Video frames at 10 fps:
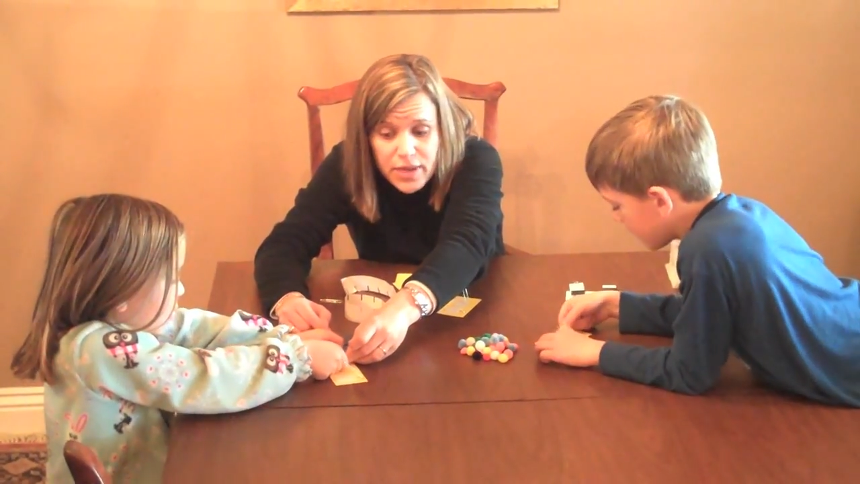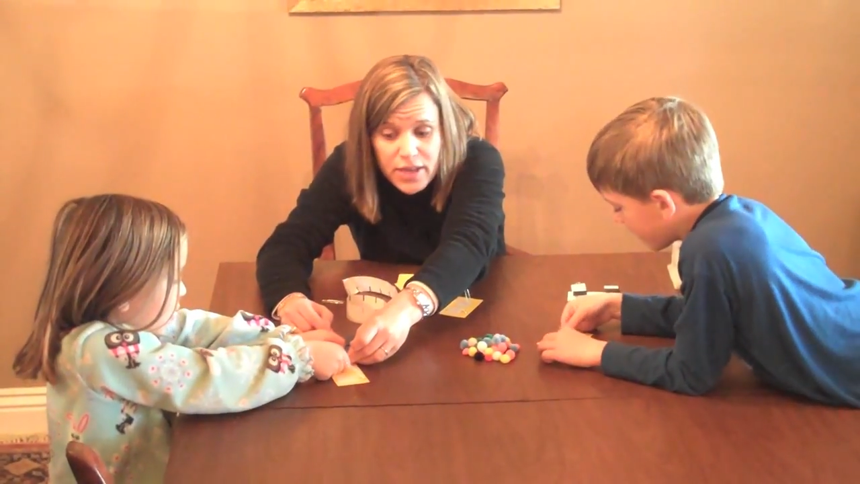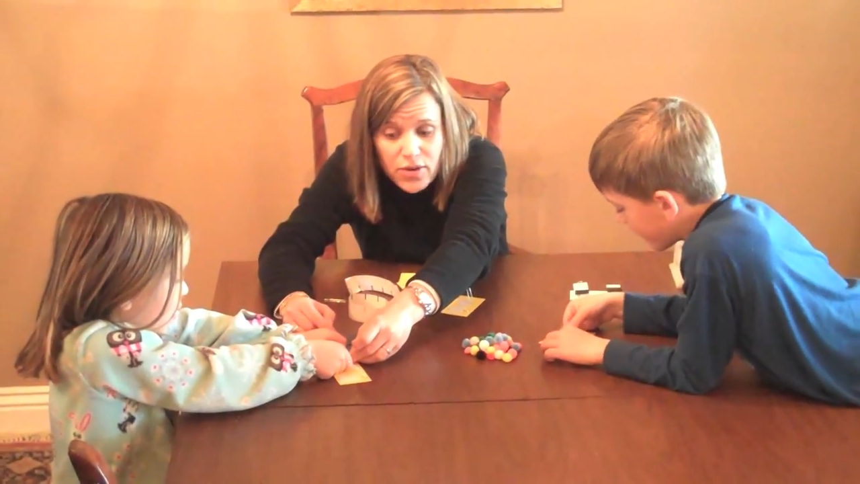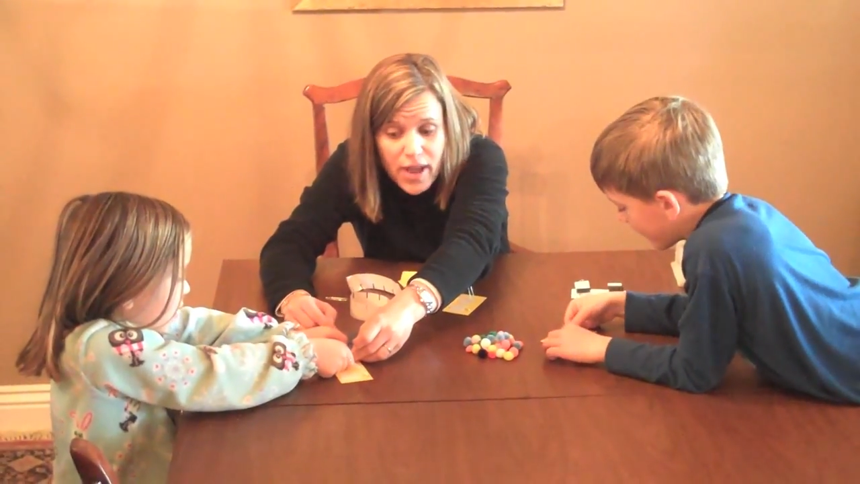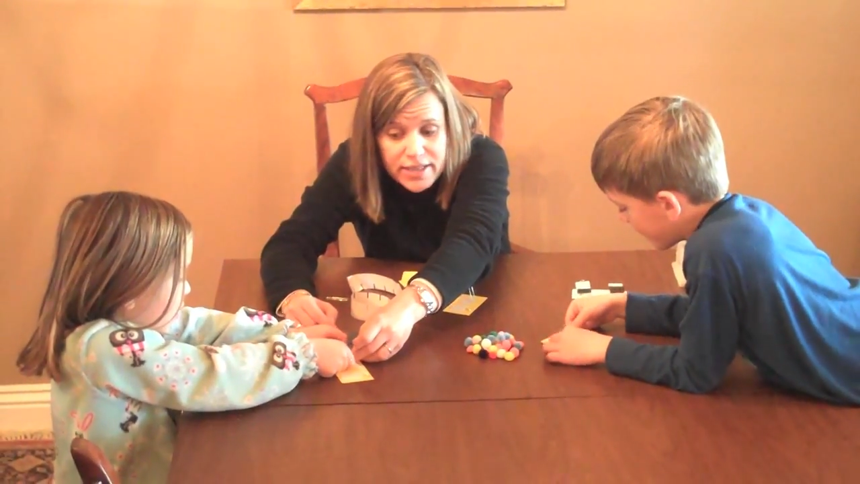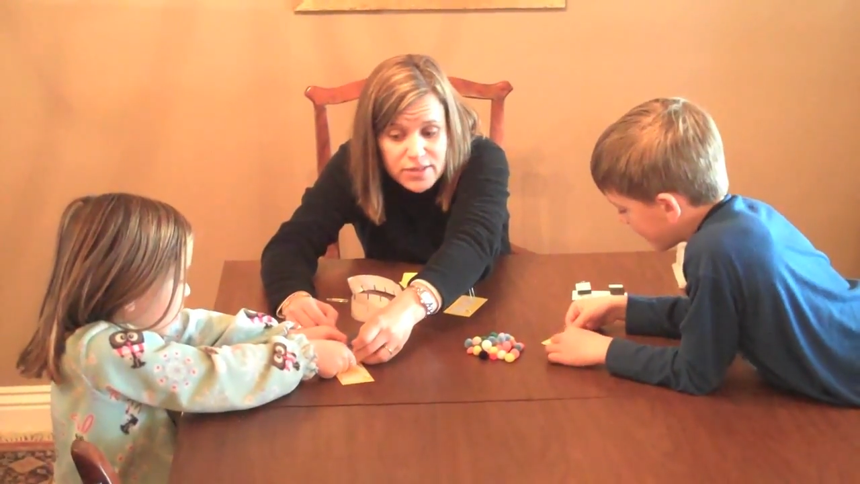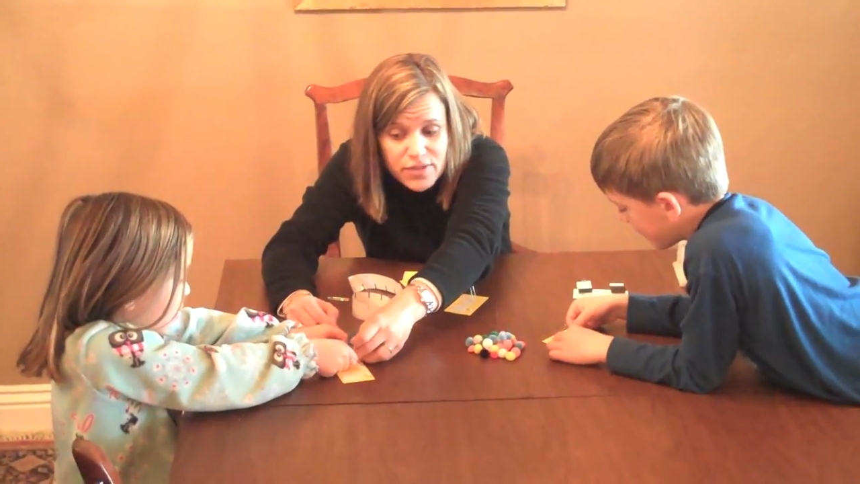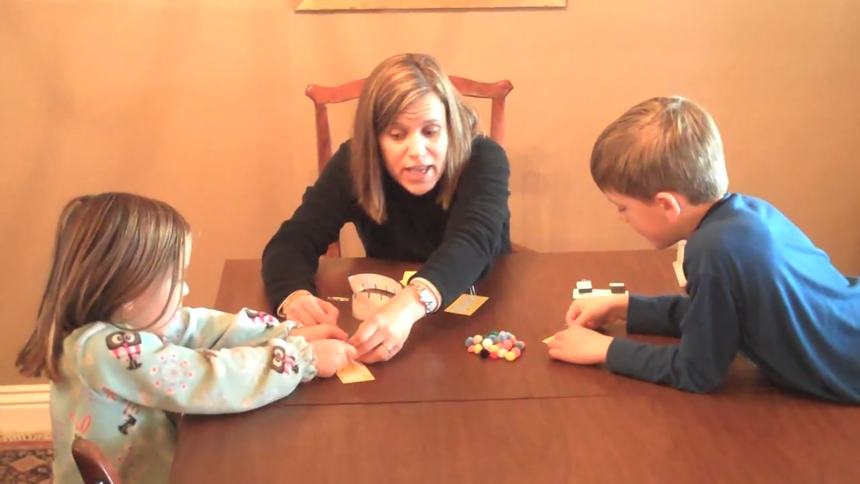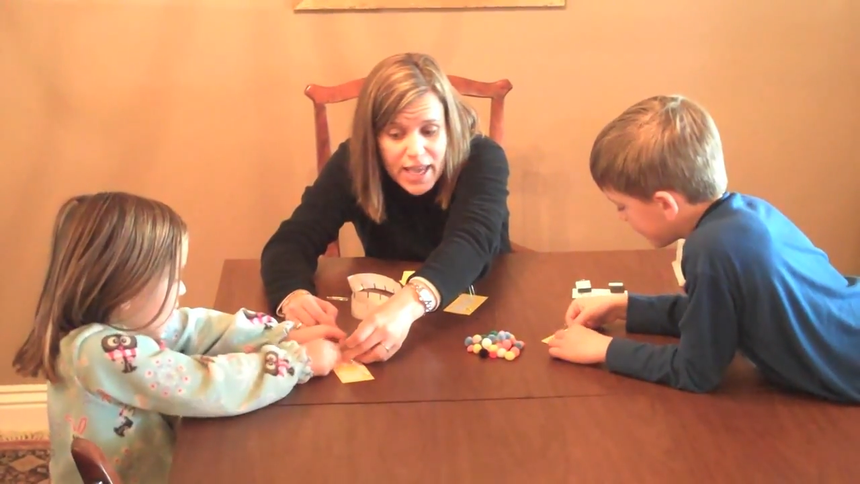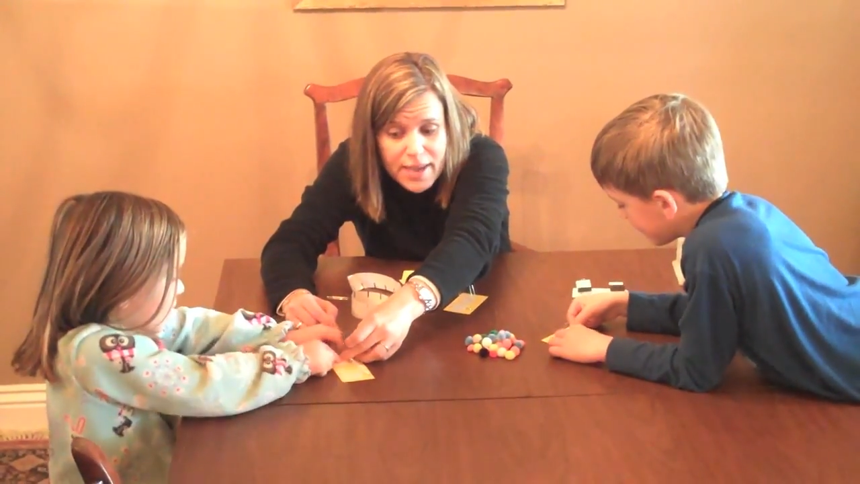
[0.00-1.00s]
interactive
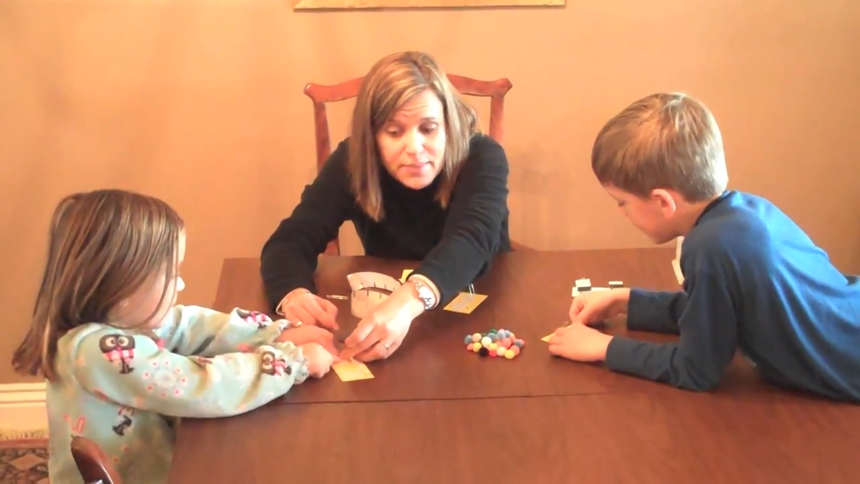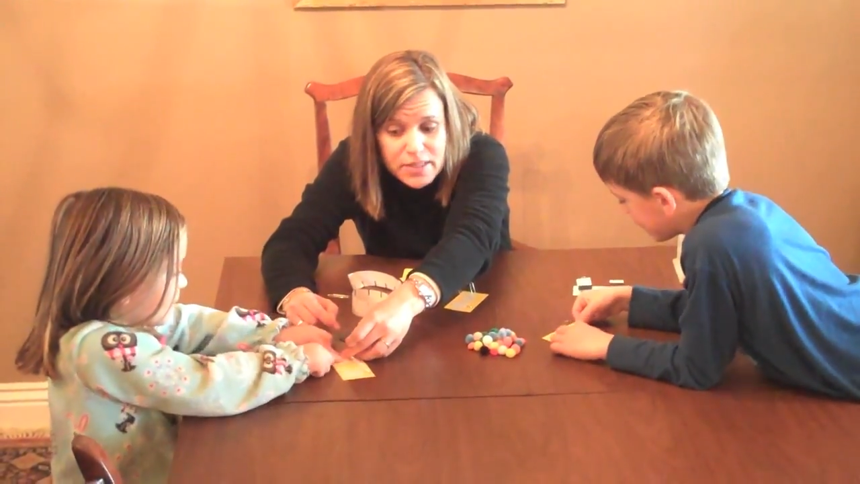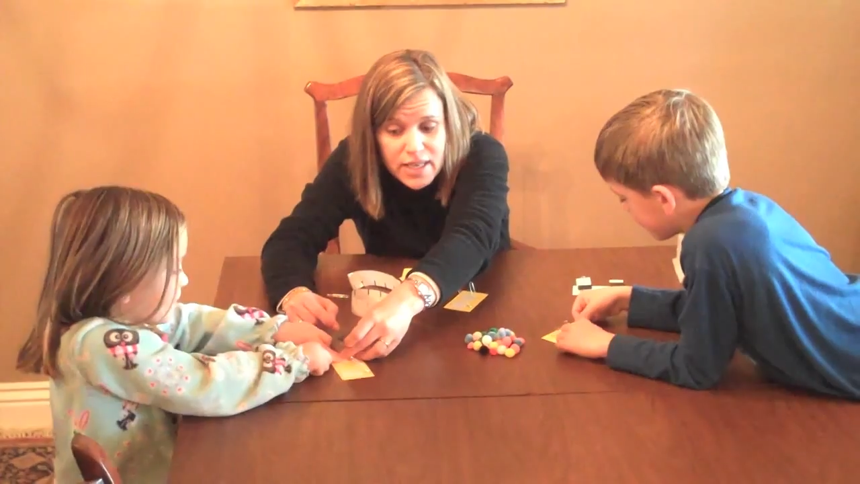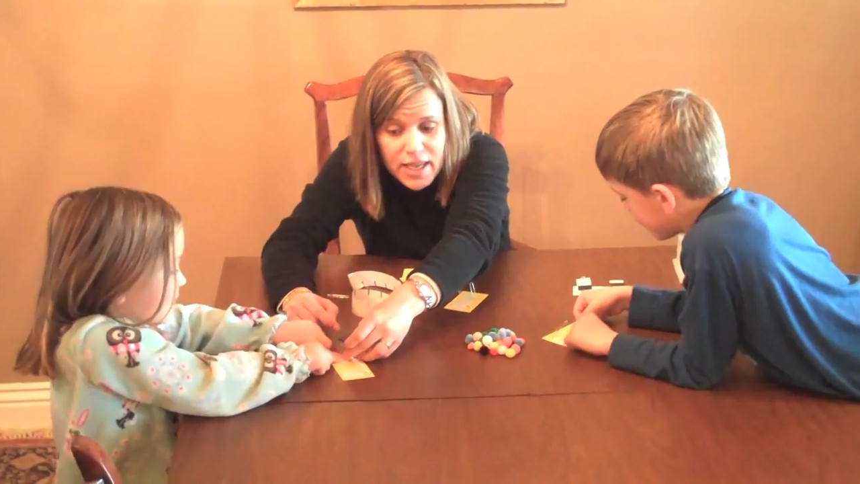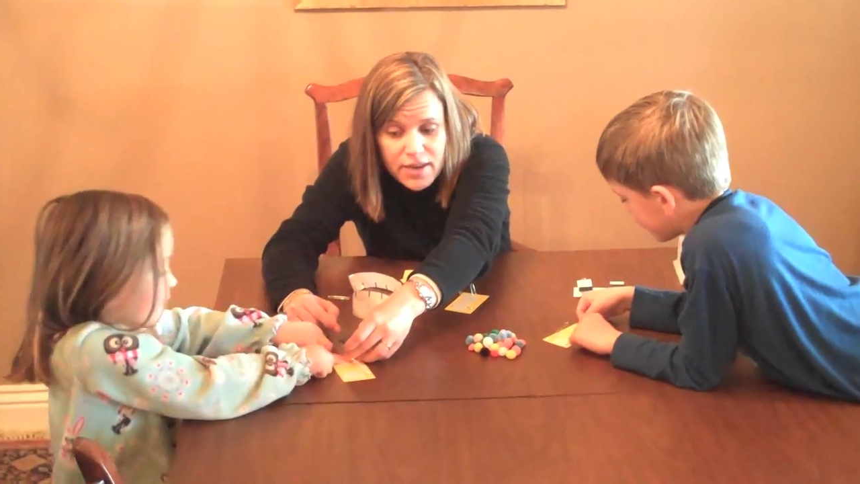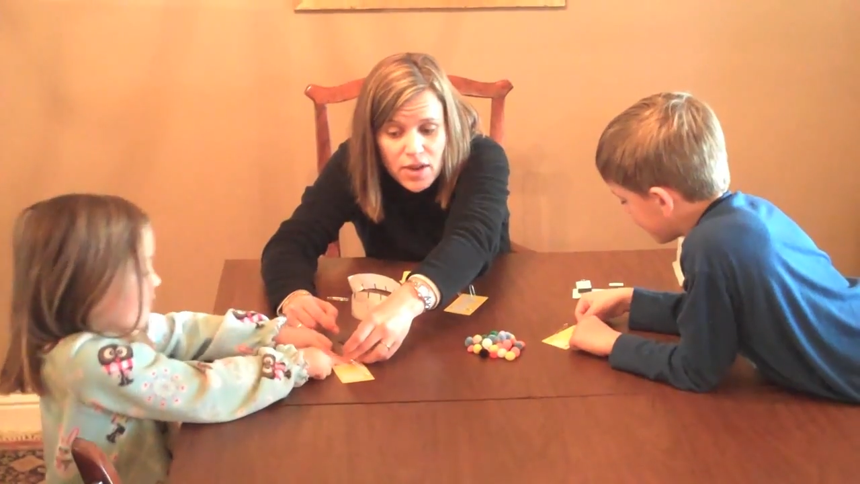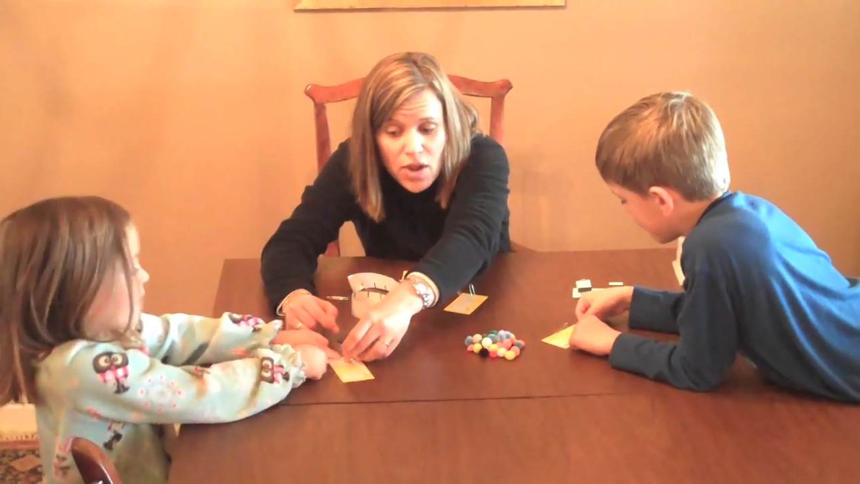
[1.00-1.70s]
games, and